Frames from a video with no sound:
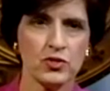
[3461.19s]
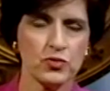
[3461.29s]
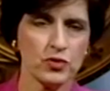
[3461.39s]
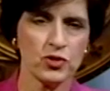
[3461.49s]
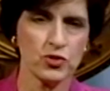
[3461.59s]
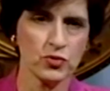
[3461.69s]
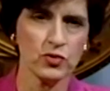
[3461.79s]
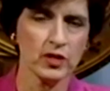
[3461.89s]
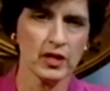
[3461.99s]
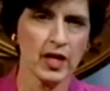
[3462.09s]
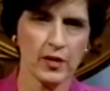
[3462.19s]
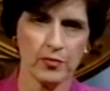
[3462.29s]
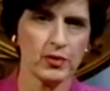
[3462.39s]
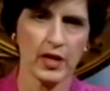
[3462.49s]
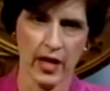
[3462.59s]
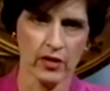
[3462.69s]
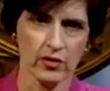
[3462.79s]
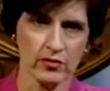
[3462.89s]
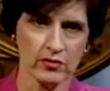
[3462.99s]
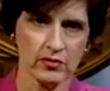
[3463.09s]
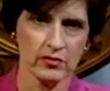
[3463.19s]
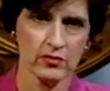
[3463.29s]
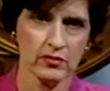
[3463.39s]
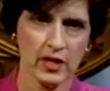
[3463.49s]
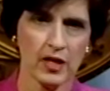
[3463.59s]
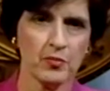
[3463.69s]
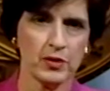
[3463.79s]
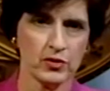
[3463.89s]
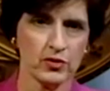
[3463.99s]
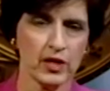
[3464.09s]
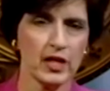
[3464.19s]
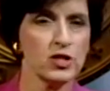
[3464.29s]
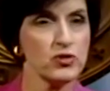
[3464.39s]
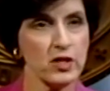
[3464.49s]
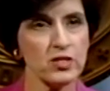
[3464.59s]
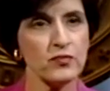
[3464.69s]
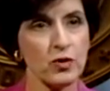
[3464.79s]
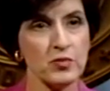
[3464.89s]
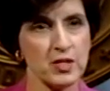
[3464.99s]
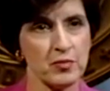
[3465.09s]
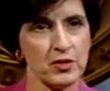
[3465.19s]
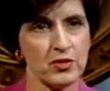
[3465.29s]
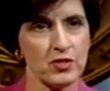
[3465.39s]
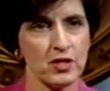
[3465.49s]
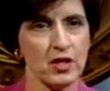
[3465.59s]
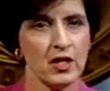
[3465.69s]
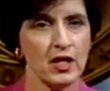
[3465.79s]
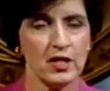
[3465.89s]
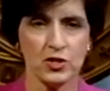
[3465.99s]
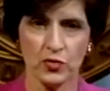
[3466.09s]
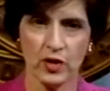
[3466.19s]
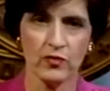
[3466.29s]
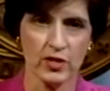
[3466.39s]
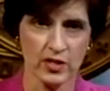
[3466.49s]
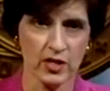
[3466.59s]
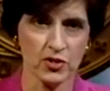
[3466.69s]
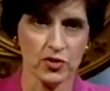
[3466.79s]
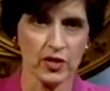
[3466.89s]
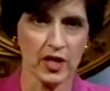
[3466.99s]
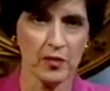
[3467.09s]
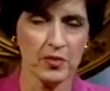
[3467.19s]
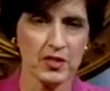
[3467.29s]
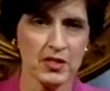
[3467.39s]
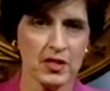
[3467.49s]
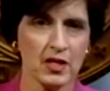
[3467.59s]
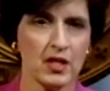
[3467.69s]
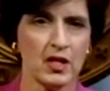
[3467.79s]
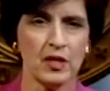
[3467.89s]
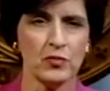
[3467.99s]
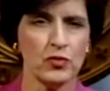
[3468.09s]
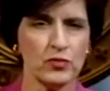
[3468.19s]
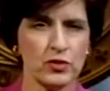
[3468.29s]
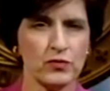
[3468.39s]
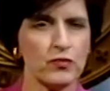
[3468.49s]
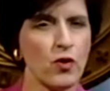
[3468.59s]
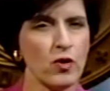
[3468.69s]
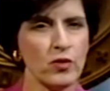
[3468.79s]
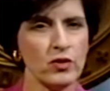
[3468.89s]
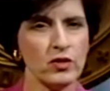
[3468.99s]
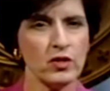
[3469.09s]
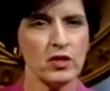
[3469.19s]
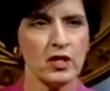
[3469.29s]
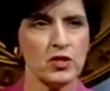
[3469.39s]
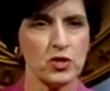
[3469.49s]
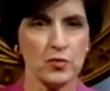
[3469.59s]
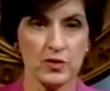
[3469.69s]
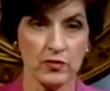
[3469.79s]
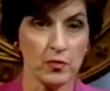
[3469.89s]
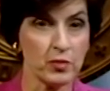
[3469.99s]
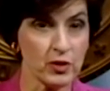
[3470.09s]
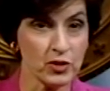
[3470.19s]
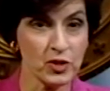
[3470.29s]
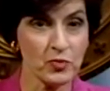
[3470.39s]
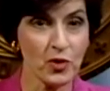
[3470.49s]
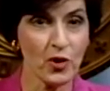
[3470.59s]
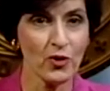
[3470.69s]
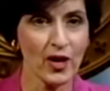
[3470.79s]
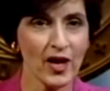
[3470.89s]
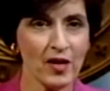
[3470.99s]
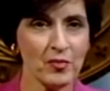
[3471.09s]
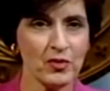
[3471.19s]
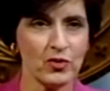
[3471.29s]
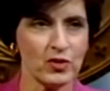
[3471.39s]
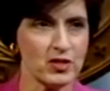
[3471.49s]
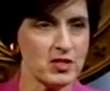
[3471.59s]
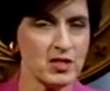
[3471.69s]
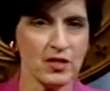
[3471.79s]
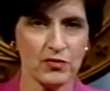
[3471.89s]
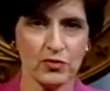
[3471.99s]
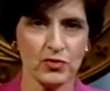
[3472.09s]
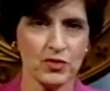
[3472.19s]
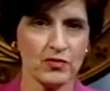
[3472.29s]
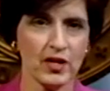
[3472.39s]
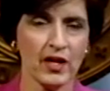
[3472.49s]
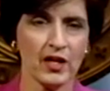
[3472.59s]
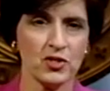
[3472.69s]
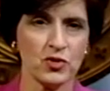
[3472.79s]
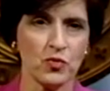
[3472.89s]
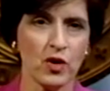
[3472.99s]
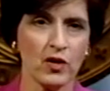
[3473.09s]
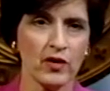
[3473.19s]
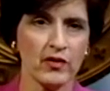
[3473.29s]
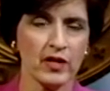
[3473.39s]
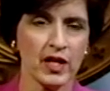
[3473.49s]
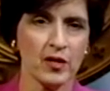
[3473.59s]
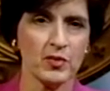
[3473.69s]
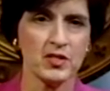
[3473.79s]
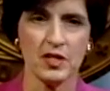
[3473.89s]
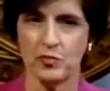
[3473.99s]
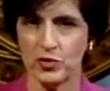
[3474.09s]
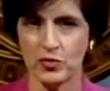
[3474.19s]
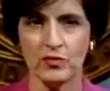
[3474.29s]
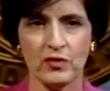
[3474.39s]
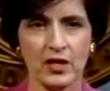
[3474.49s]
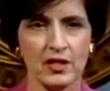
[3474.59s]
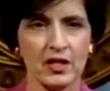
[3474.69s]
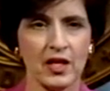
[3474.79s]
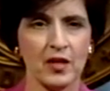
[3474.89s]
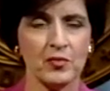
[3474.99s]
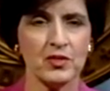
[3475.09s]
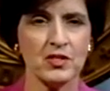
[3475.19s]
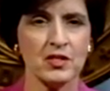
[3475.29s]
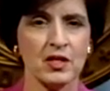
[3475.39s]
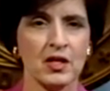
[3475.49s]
is truly a planner and a builder, and he transformed St. Peter's into a residential campus. He moved it forward in terms of a building program. You can see the fruits of that as you walk around the campus. He beautified the campus,